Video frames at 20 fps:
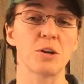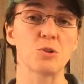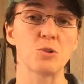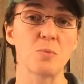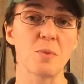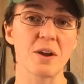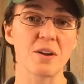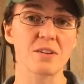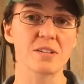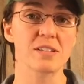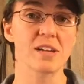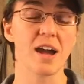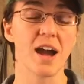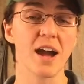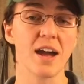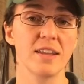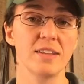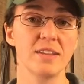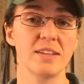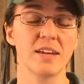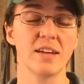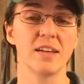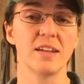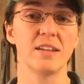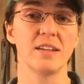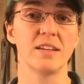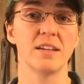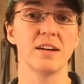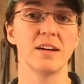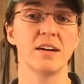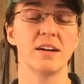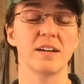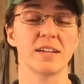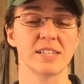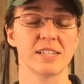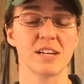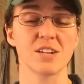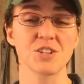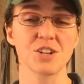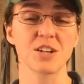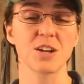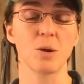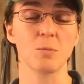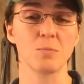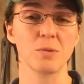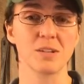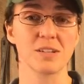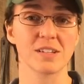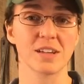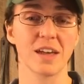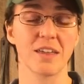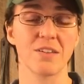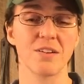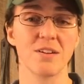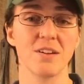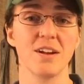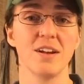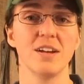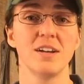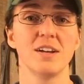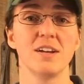Elderberries Guide that the Extension helped put together,